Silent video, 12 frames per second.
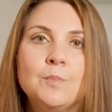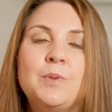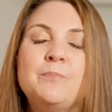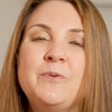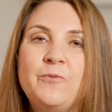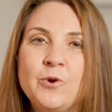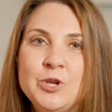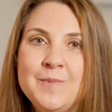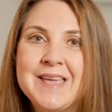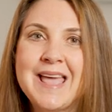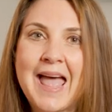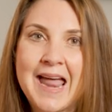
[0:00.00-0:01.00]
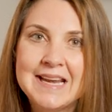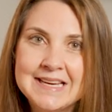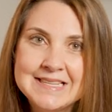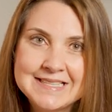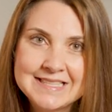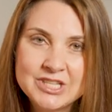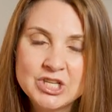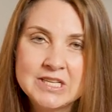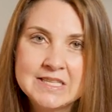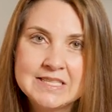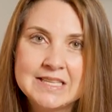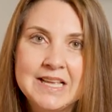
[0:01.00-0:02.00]
But before you make any
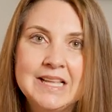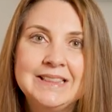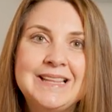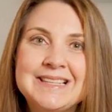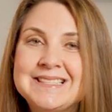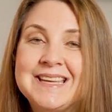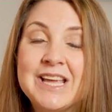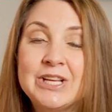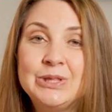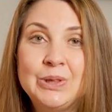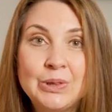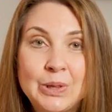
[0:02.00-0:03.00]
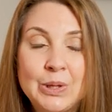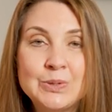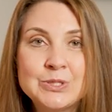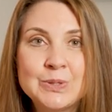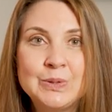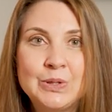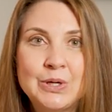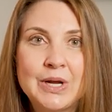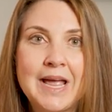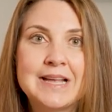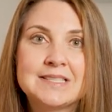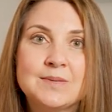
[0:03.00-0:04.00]
decisions, let's take a closer look
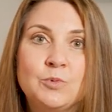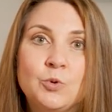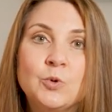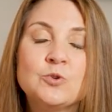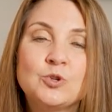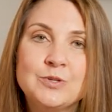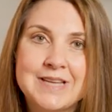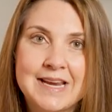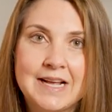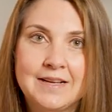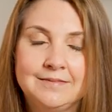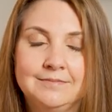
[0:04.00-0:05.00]
at some crucial data.